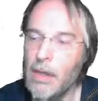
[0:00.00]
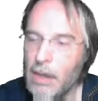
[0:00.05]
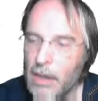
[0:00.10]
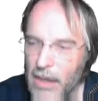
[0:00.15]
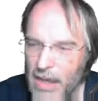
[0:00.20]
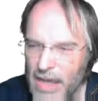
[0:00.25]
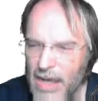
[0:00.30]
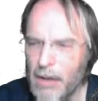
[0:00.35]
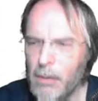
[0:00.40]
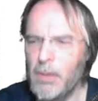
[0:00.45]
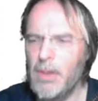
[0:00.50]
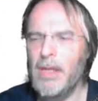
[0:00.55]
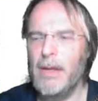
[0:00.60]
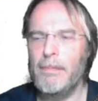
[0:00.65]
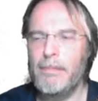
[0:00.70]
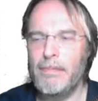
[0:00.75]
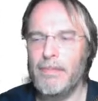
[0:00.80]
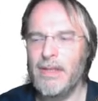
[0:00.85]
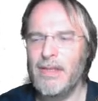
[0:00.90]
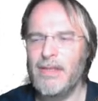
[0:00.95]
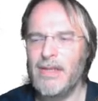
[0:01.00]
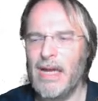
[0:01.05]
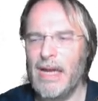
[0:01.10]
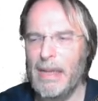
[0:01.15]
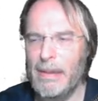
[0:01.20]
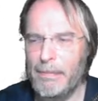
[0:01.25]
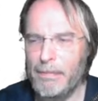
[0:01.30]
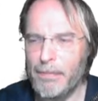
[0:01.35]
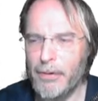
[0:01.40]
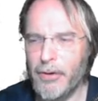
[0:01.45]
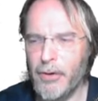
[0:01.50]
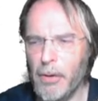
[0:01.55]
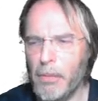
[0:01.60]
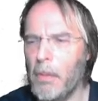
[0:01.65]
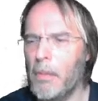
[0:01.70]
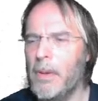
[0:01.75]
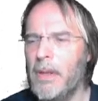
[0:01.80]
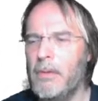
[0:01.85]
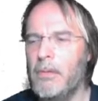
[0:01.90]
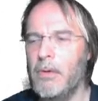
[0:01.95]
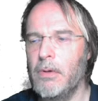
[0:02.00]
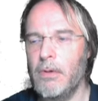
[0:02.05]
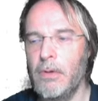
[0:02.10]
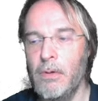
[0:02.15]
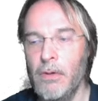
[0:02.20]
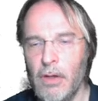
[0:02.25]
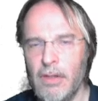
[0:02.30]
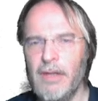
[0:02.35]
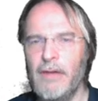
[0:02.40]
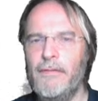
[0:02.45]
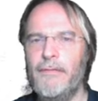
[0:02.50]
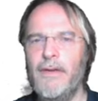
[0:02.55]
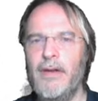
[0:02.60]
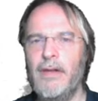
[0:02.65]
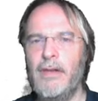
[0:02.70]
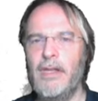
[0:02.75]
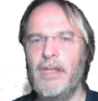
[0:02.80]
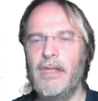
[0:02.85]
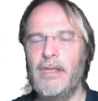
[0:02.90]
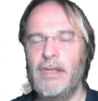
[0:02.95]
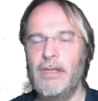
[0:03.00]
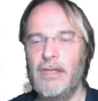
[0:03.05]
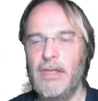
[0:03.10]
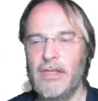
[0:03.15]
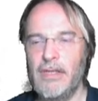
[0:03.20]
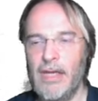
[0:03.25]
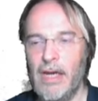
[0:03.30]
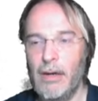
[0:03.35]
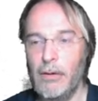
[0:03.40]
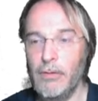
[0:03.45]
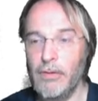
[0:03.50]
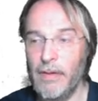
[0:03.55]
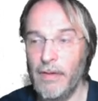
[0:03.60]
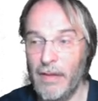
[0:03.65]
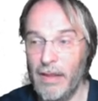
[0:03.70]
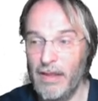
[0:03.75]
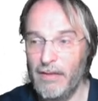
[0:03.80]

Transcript: And I will admit I probably would not have figured this out